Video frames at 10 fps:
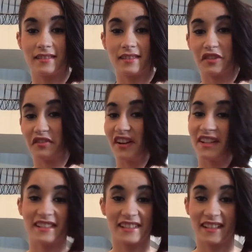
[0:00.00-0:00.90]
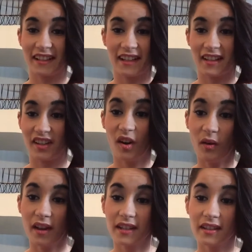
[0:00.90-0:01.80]
your friend is going to get
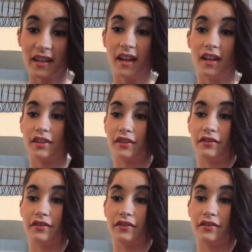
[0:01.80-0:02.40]
annoyed, your